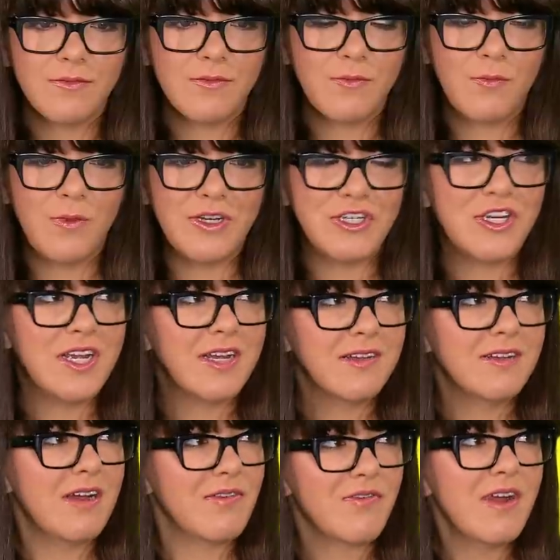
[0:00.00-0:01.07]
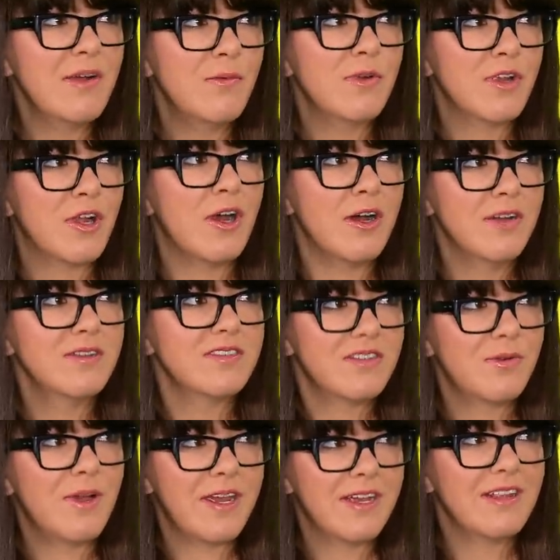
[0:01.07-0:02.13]
wishing a friend would call
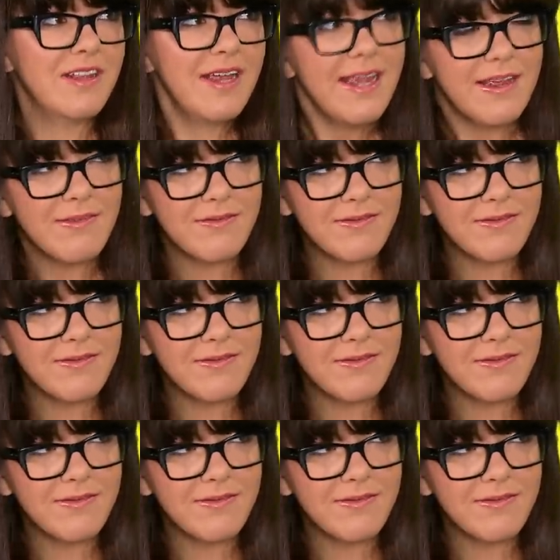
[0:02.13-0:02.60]
so I can leave.